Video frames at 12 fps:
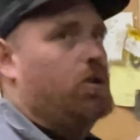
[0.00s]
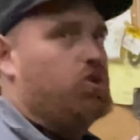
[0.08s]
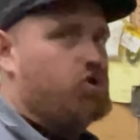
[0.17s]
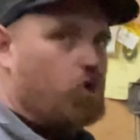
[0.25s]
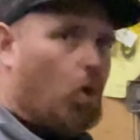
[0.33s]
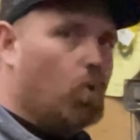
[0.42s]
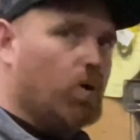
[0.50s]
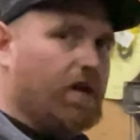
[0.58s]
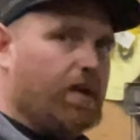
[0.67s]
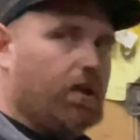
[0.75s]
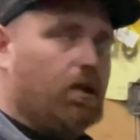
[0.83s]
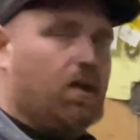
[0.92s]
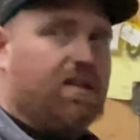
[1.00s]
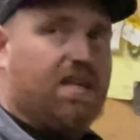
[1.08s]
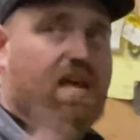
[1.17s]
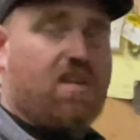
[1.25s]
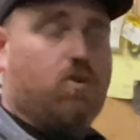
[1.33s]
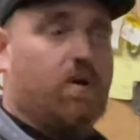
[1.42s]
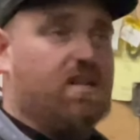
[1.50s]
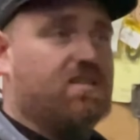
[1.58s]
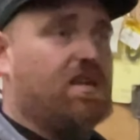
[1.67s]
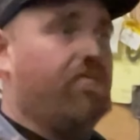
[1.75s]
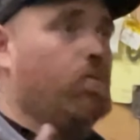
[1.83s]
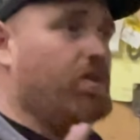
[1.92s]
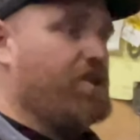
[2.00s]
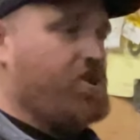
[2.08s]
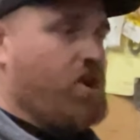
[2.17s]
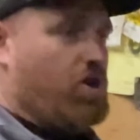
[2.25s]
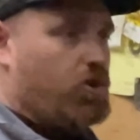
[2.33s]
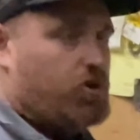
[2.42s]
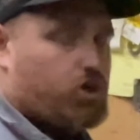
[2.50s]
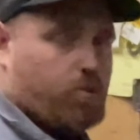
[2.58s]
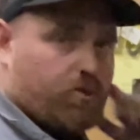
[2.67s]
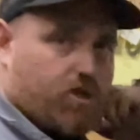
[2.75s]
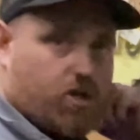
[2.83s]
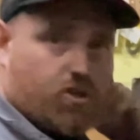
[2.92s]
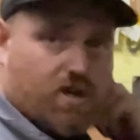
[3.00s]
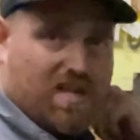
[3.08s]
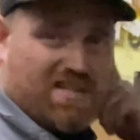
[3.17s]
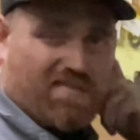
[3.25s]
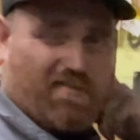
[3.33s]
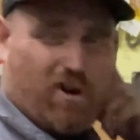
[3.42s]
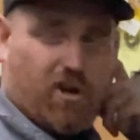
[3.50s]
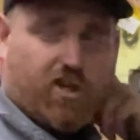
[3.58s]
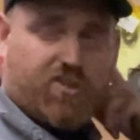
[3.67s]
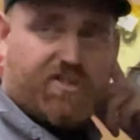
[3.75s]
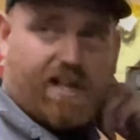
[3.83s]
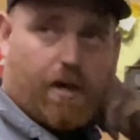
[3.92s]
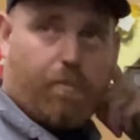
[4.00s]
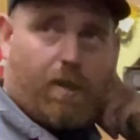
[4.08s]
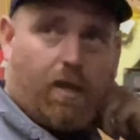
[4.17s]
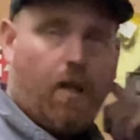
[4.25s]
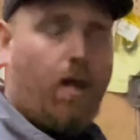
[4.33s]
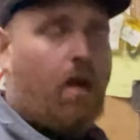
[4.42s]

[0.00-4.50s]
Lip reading: tow rig, the K27 with another turbocharger is a very good setup.